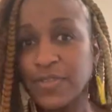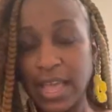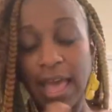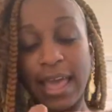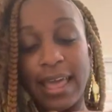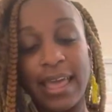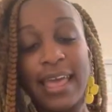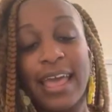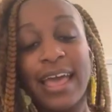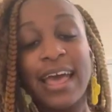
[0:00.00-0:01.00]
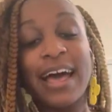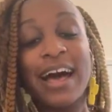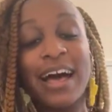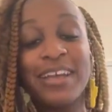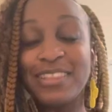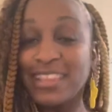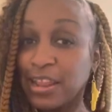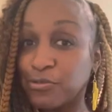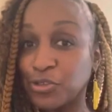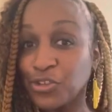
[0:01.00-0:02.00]
forgot. I said I
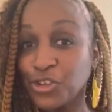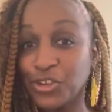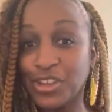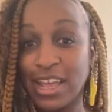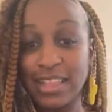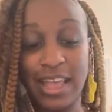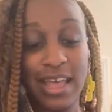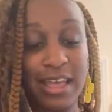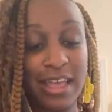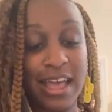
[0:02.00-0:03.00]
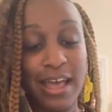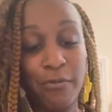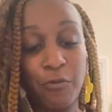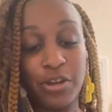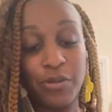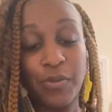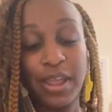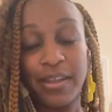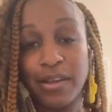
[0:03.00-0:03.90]
was going to show you guys how I'm going to wear it.